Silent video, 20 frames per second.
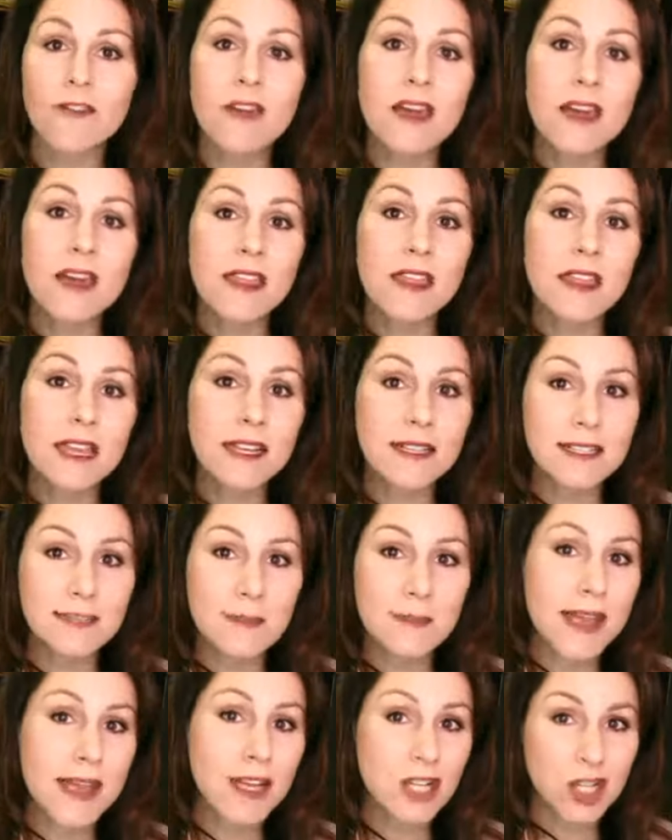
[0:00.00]
Things
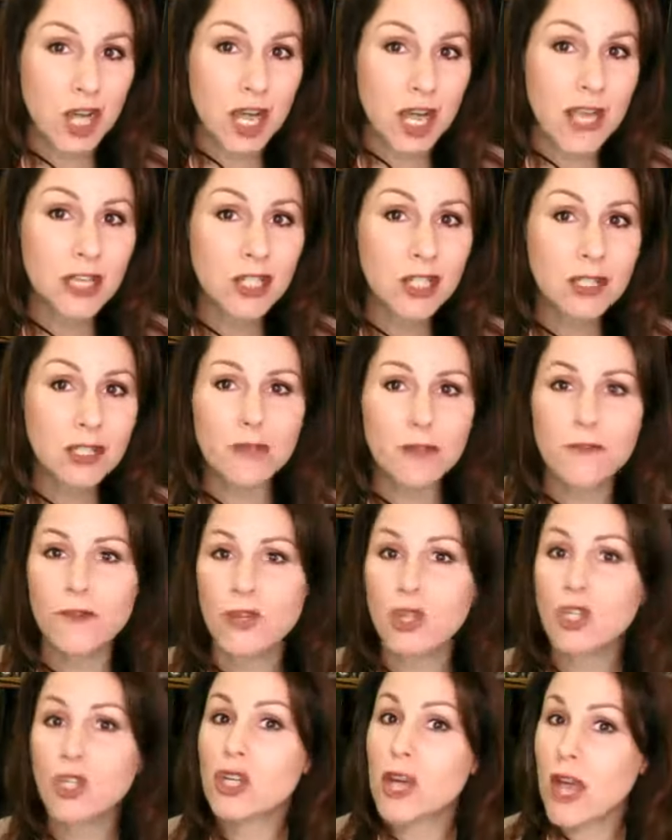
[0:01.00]
may change in the
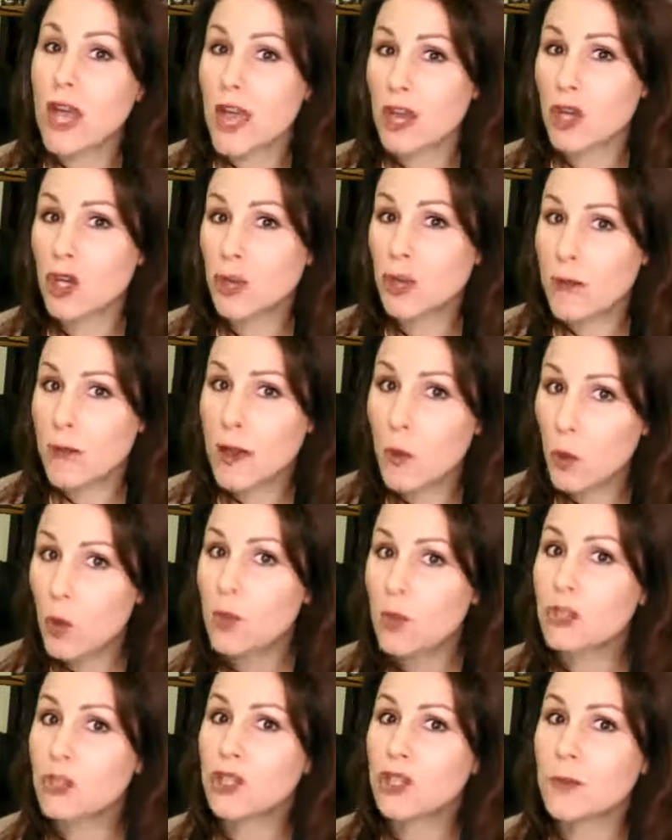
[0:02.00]
future and you may
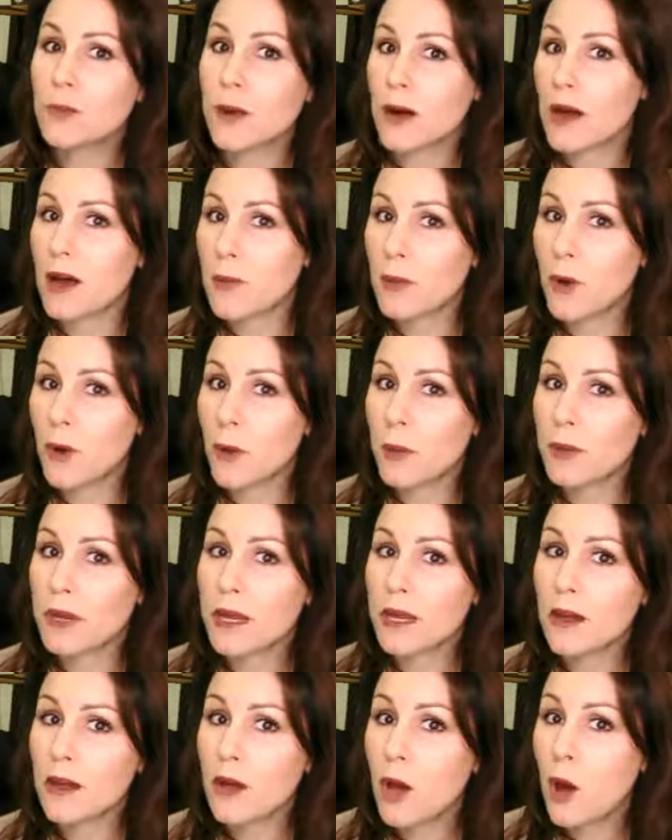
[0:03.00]
want to buy a
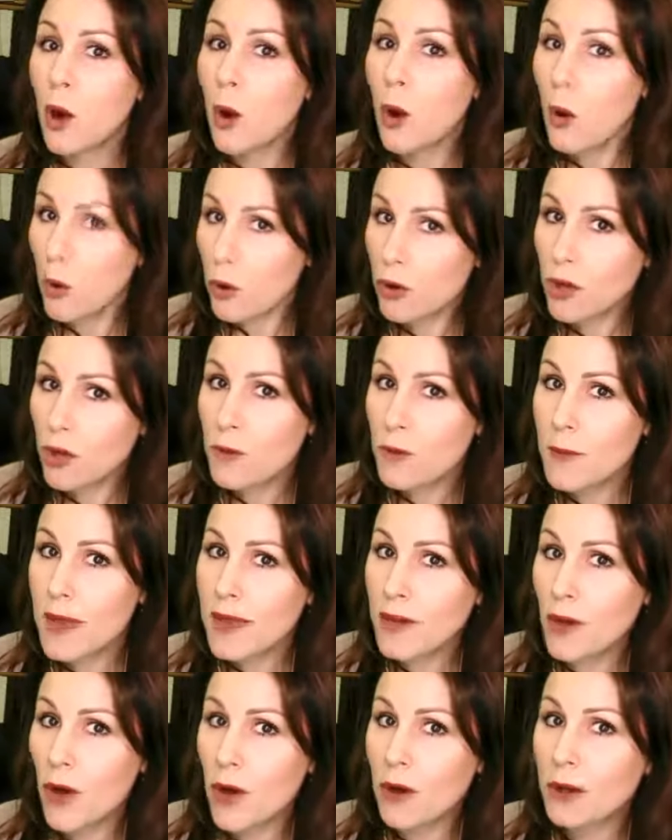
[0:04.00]
property or you may
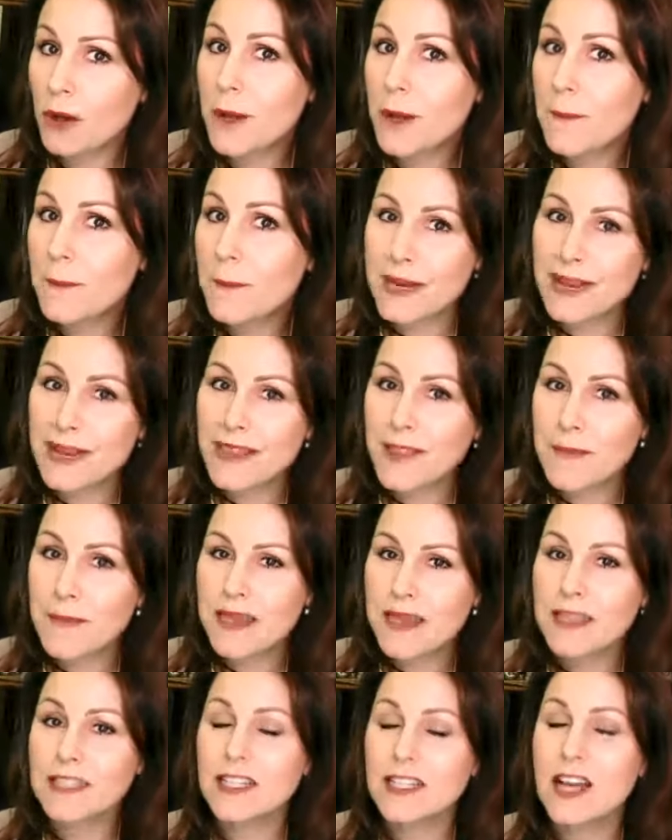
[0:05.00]
not. But in the
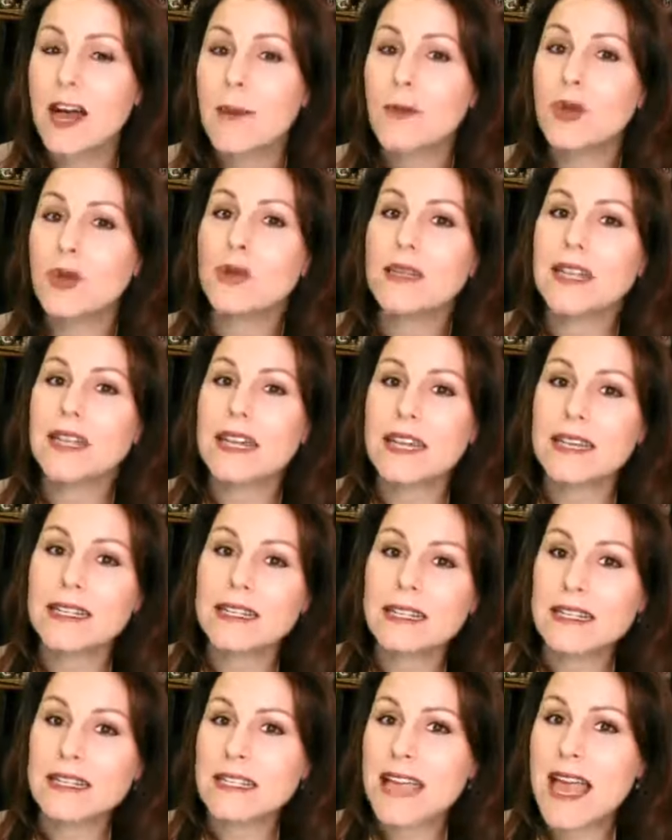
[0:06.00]
meantime, you need to
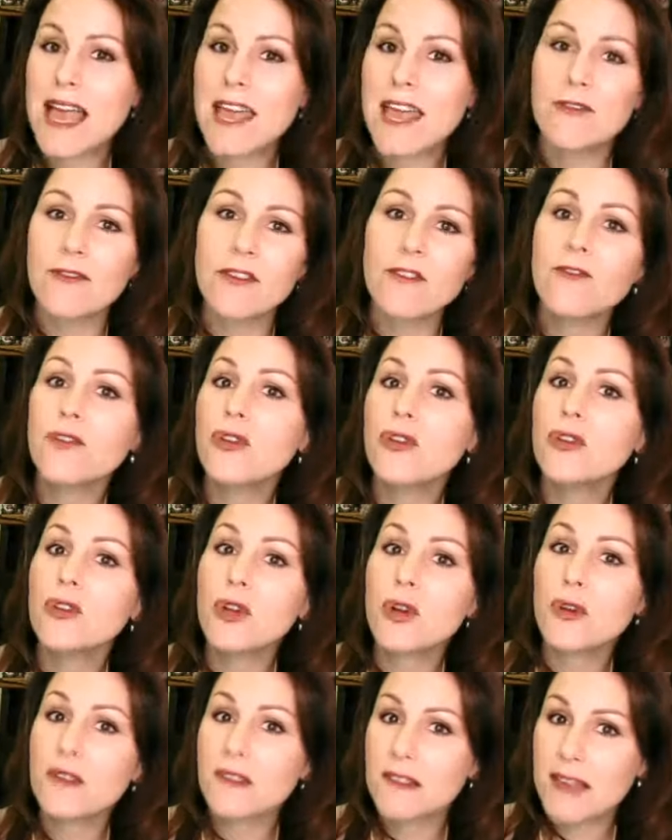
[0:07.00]
save. If you
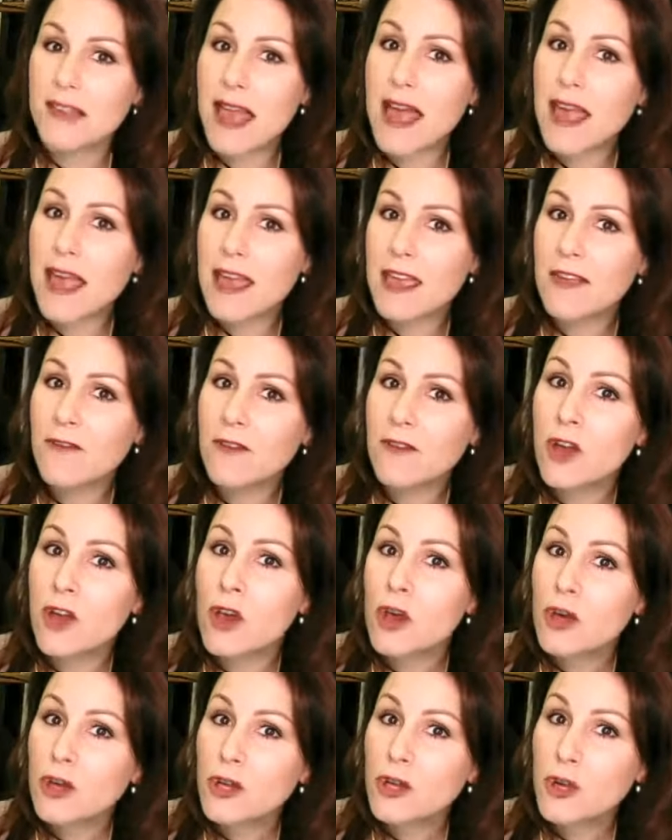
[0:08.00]
don't save,
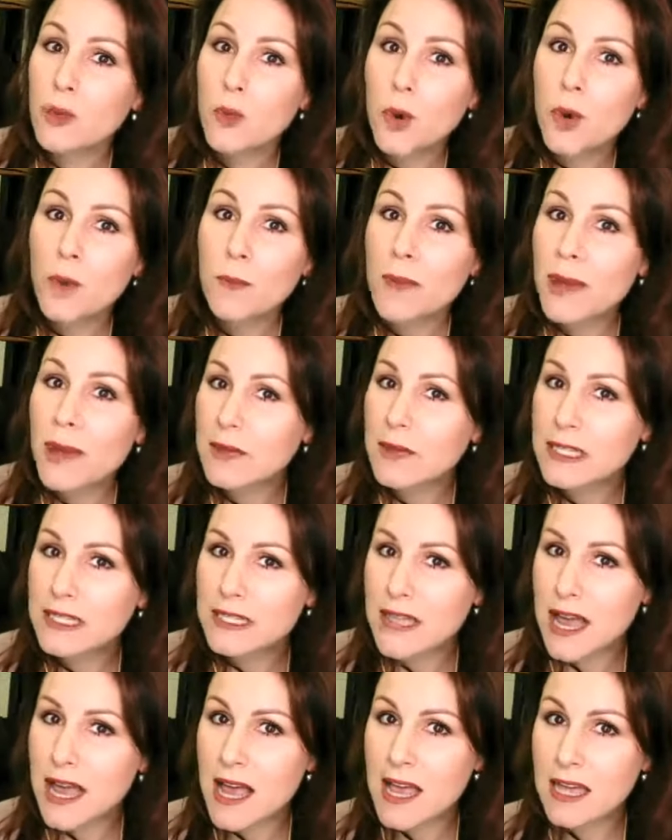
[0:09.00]
you won't be able to
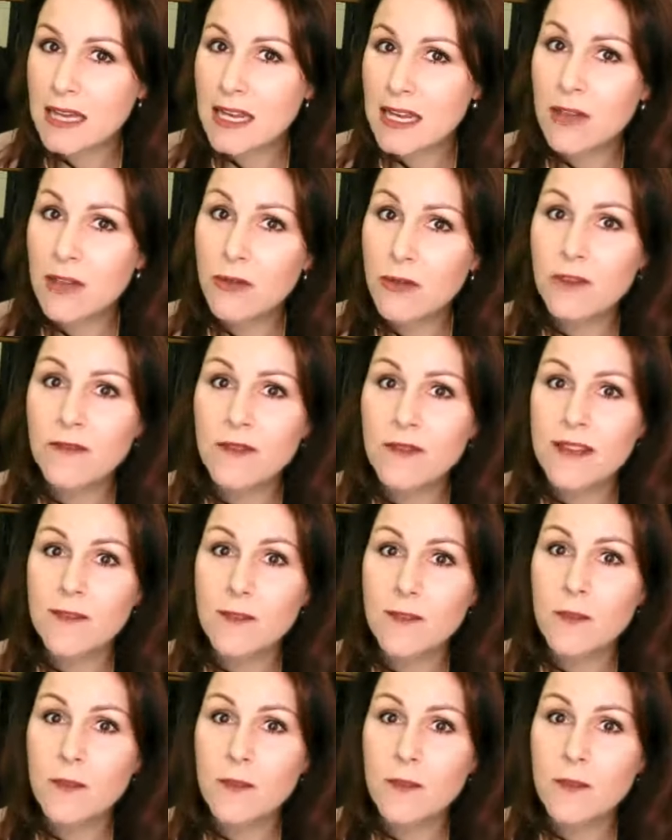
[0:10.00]
start any other investment